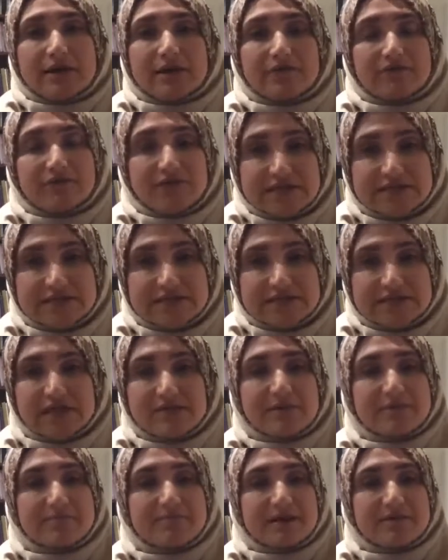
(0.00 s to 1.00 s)

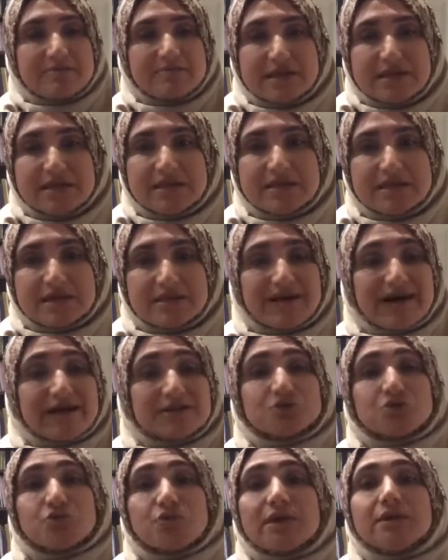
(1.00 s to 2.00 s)
FaceTiming, by meeting them
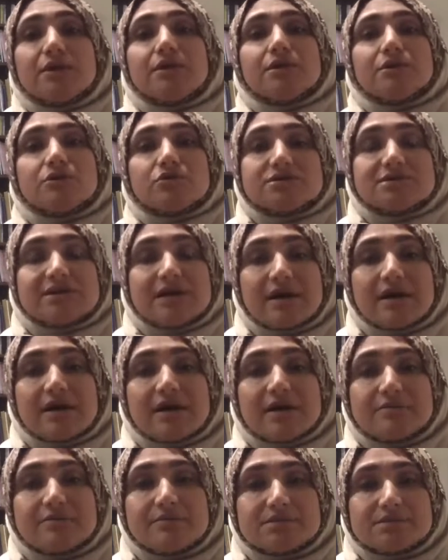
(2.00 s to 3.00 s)
at regular
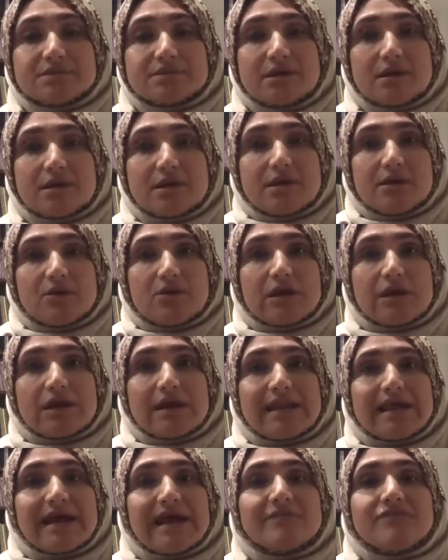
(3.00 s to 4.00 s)
times, right? And
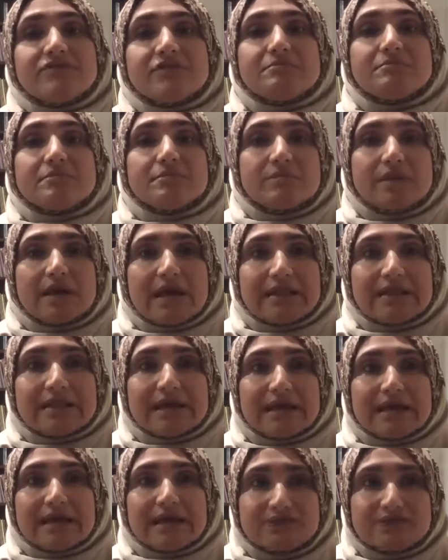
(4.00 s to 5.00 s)
have them, and
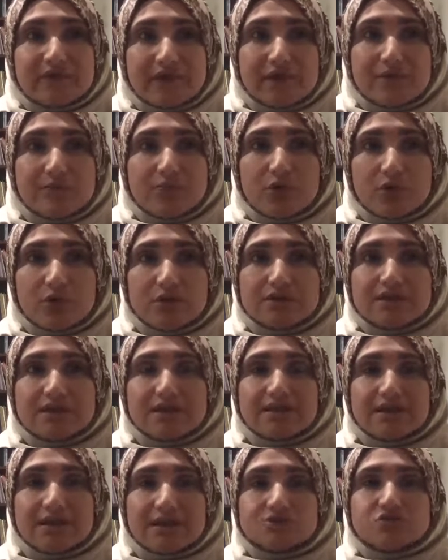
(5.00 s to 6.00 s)
it's very important that they
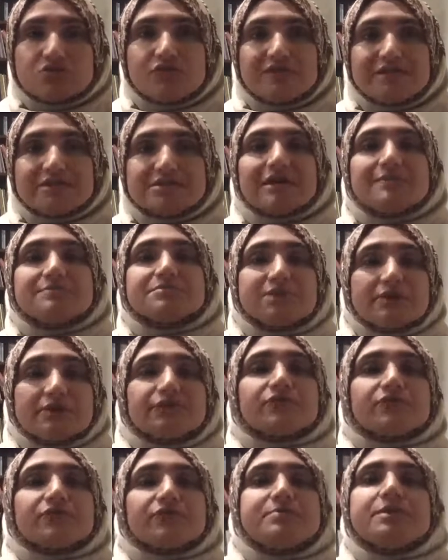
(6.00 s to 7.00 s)
also FaceTime
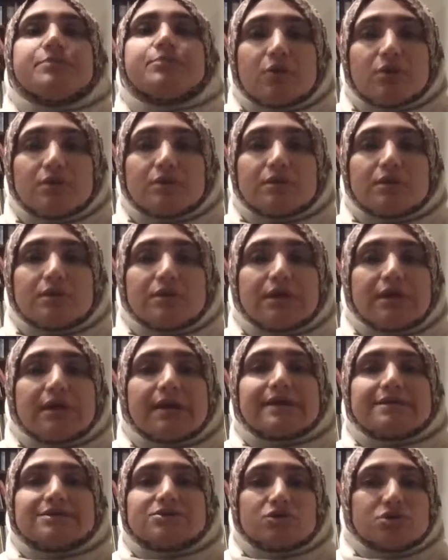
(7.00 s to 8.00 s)
different people.
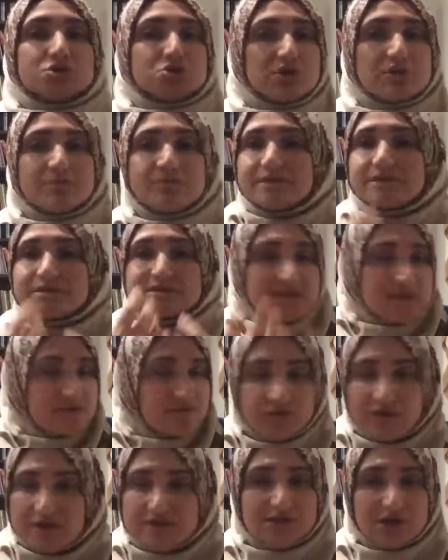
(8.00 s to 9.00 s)
So it shouldn't be the same
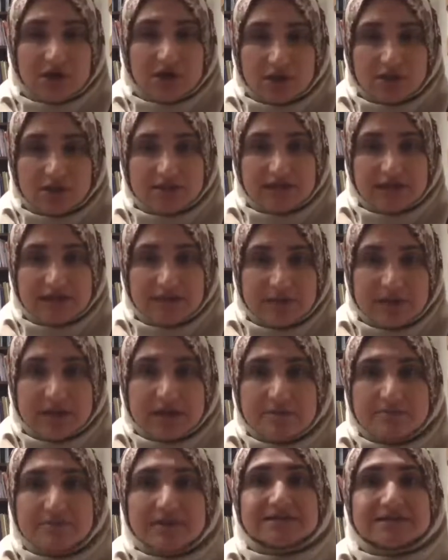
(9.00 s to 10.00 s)
friends all the time,
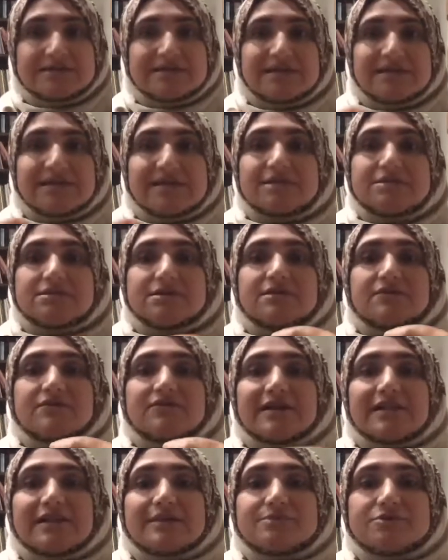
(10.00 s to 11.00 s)
because they need to
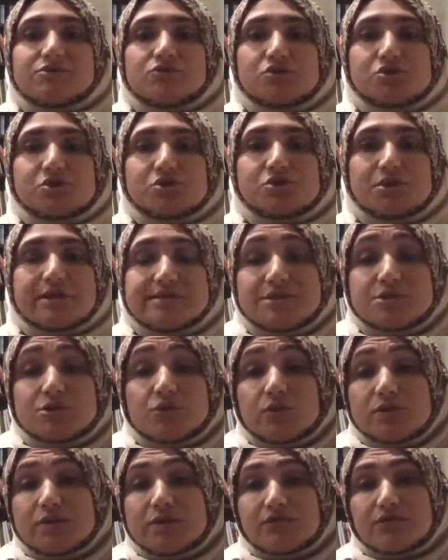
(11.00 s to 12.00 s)
develop socialization
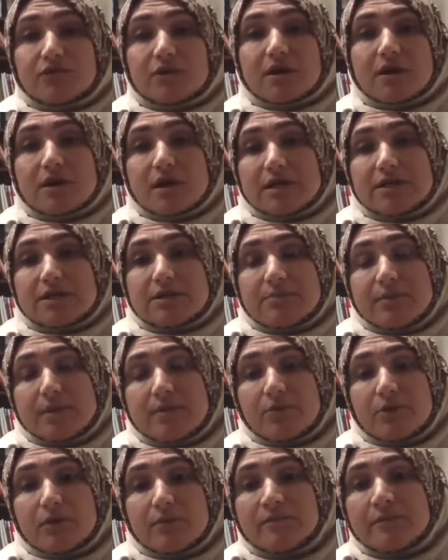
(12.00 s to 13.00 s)
with different kind of people.